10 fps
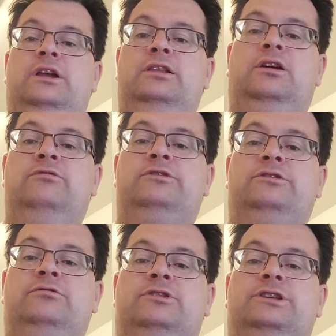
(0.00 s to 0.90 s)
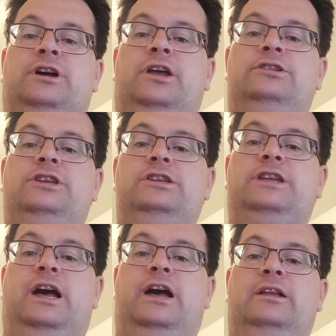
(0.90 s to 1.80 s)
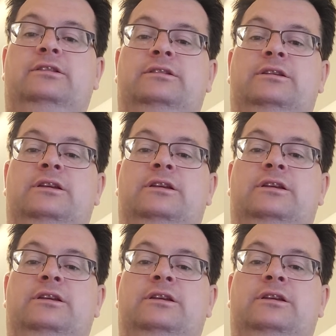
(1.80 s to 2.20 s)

Alone Suicide, She's Gone,